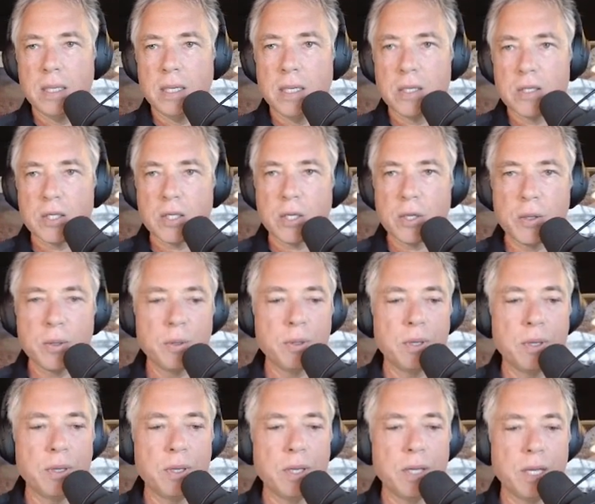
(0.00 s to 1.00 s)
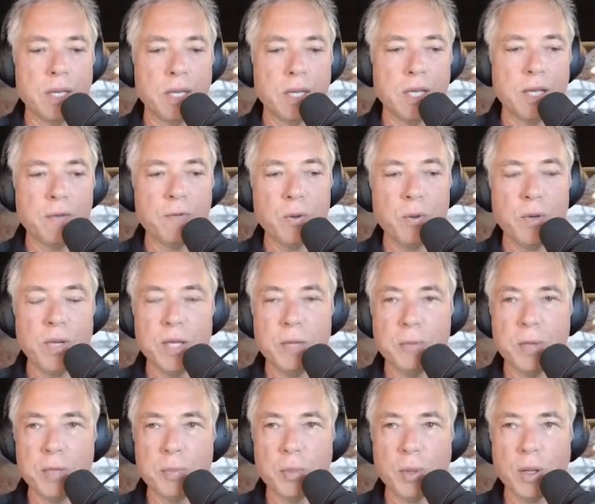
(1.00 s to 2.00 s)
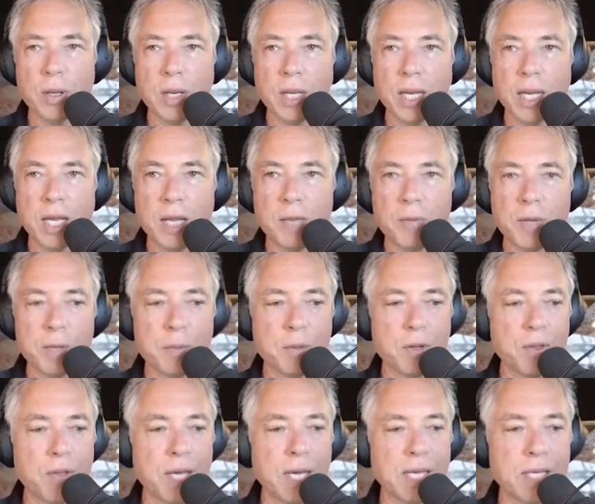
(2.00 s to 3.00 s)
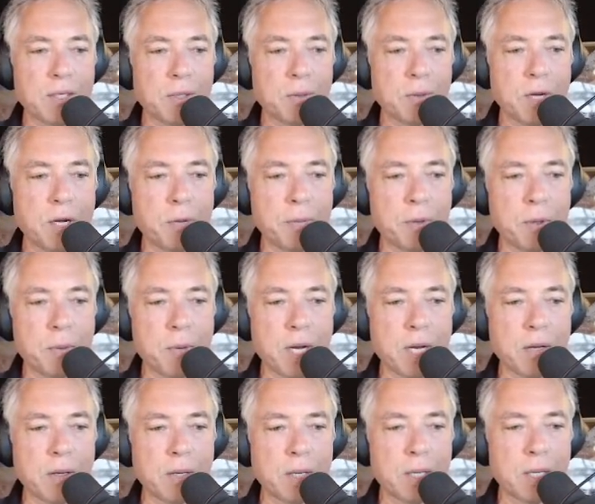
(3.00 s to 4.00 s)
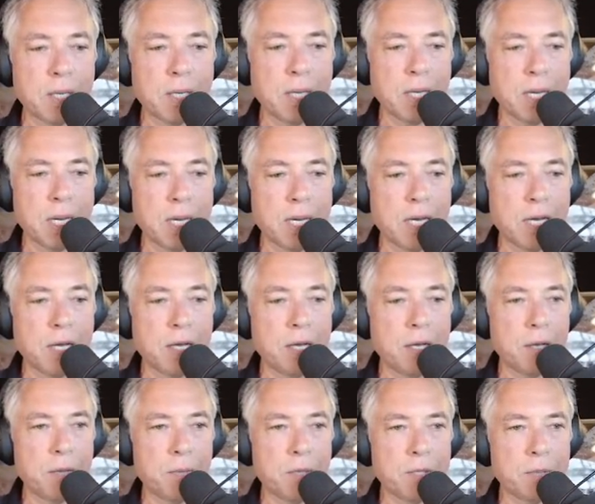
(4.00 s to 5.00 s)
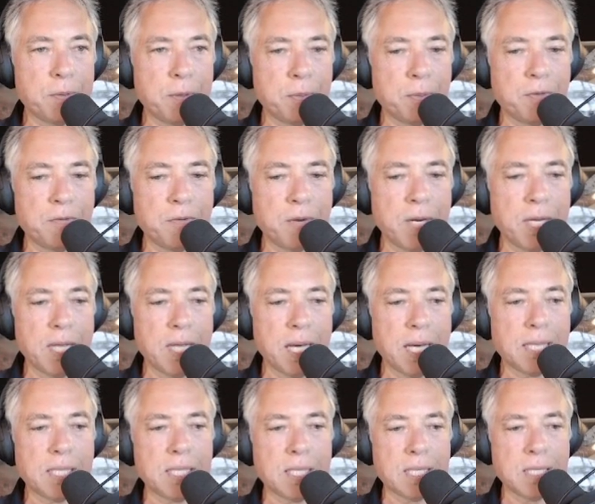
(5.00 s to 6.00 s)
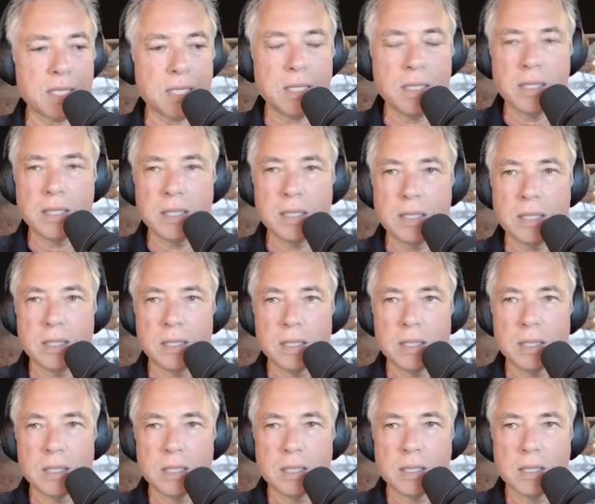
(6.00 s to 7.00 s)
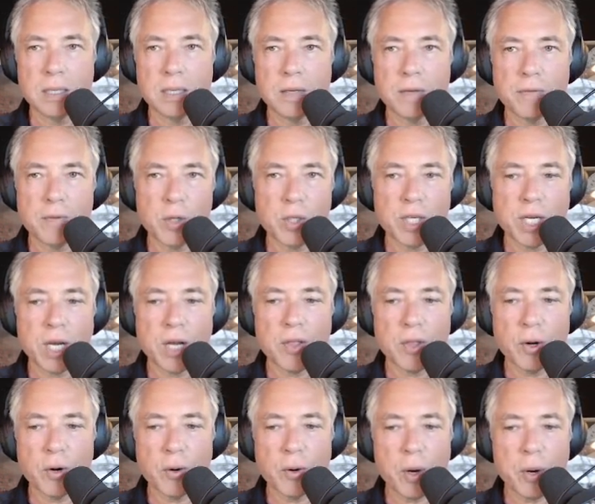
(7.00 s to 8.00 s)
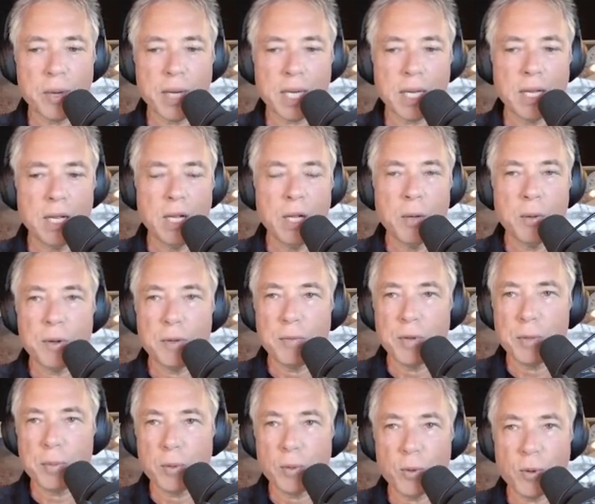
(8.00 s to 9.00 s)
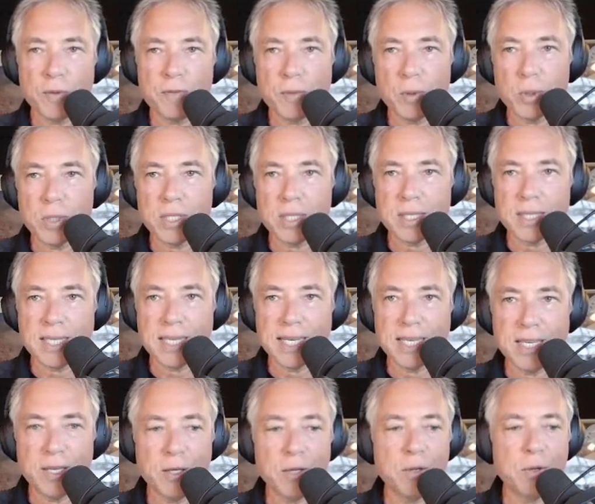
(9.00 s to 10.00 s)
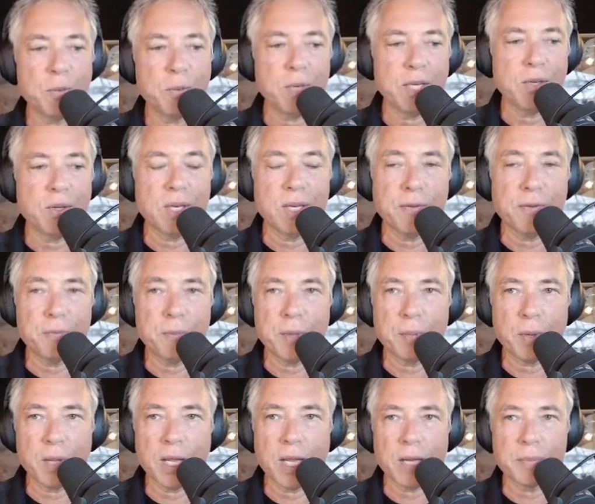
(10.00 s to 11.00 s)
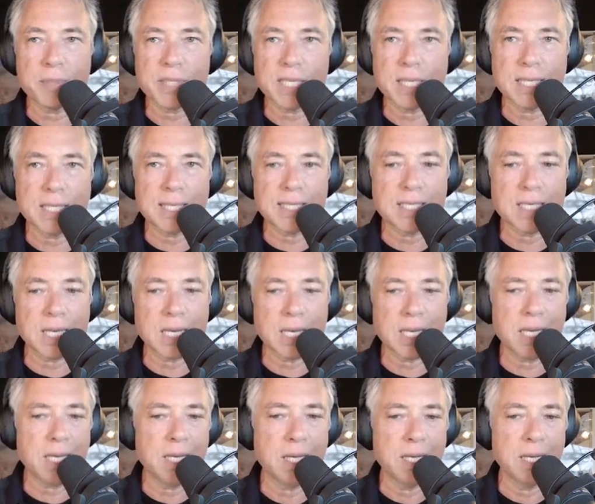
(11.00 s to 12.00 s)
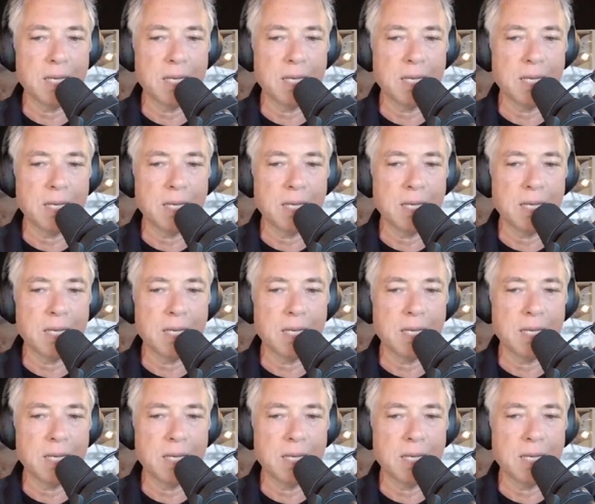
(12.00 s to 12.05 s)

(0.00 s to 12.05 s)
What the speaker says: So if you need people and people are there to help you out, most people find that verging on the heroic. When people look forward to seeing you, when you lift people up consistently,